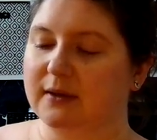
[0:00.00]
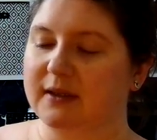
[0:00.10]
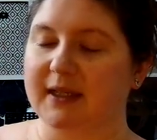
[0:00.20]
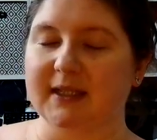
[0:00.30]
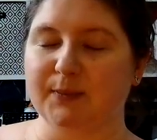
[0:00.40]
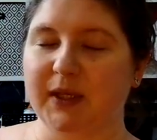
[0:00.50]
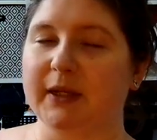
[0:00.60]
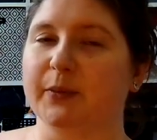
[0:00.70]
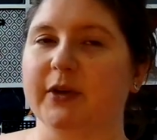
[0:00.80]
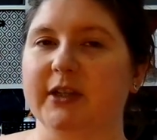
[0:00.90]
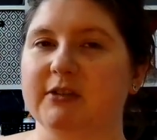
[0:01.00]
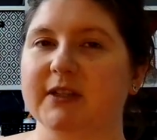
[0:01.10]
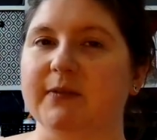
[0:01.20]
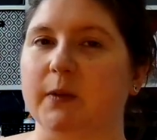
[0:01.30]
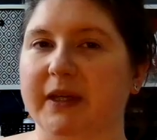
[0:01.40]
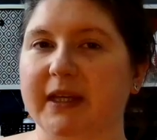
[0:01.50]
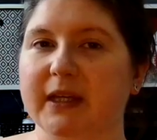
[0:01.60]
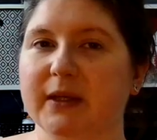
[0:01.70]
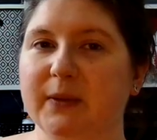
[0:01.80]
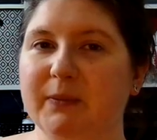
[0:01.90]
It's been a pretty stressful
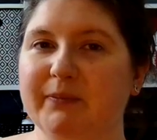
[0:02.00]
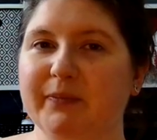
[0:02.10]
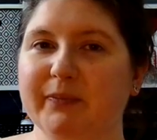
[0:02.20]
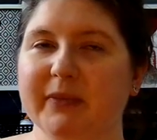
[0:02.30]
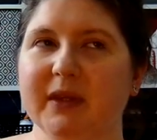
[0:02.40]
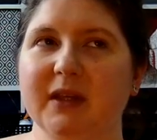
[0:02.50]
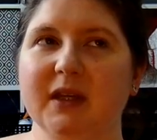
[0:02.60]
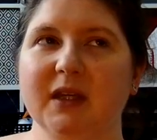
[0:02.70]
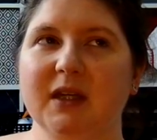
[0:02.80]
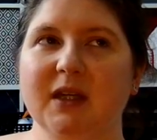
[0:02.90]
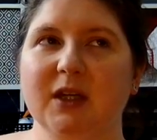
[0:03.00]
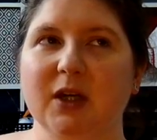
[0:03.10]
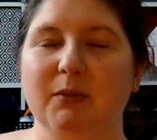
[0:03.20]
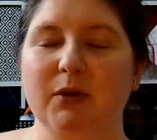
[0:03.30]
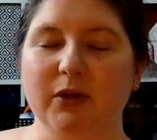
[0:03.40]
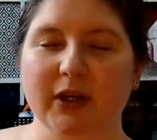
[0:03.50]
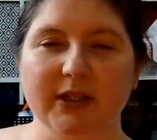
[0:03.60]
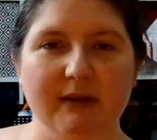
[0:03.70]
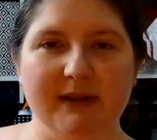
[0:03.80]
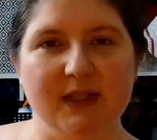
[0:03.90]
week. I'm not going to
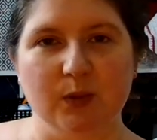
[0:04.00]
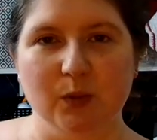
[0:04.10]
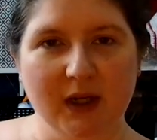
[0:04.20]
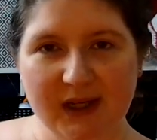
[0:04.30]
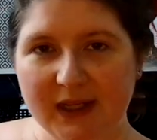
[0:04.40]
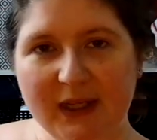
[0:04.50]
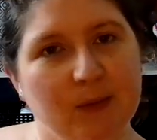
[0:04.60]
go into why.